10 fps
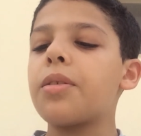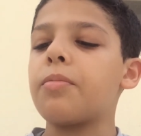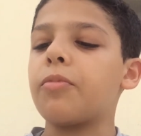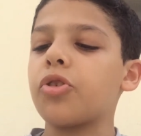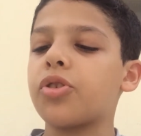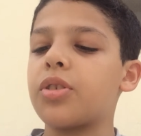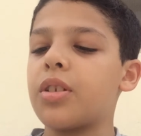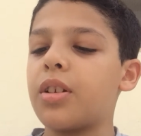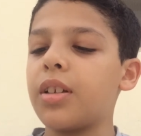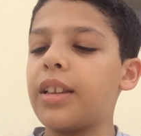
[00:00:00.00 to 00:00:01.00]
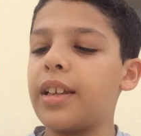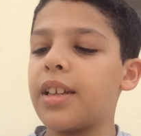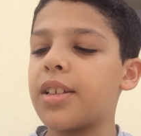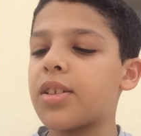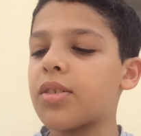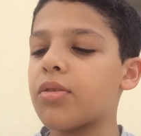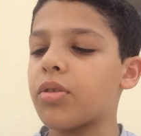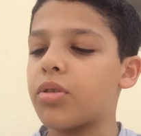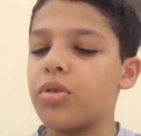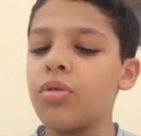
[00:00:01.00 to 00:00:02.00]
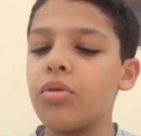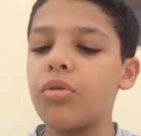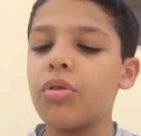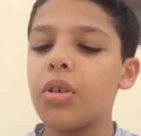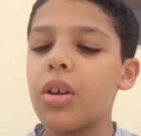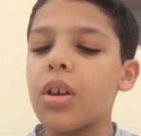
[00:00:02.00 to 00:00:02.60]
The most the Dudleys could do